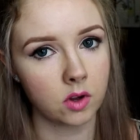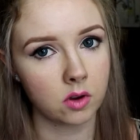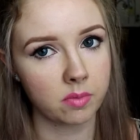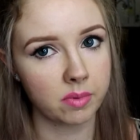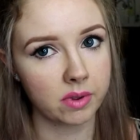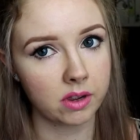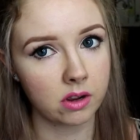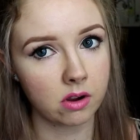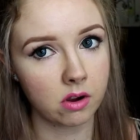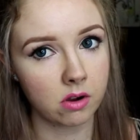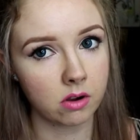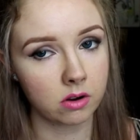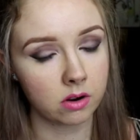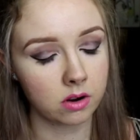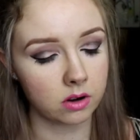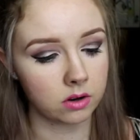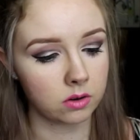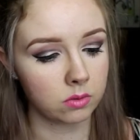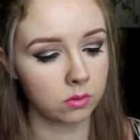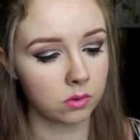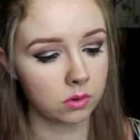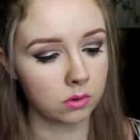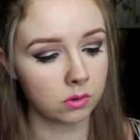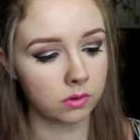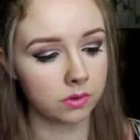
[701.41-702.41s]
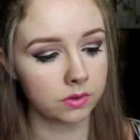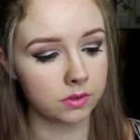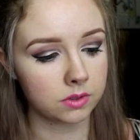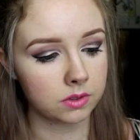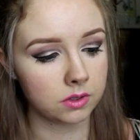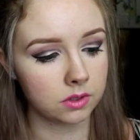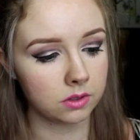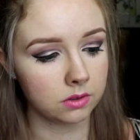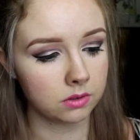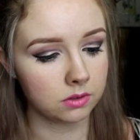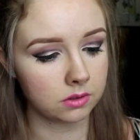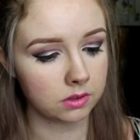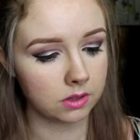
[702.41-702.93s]
got to go to Woolworths
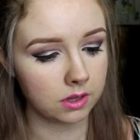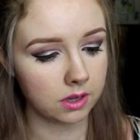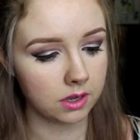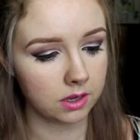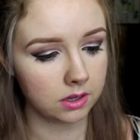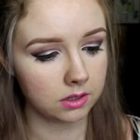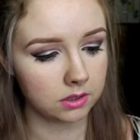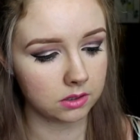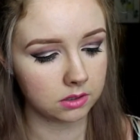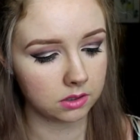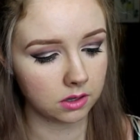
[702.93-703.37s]
to use that.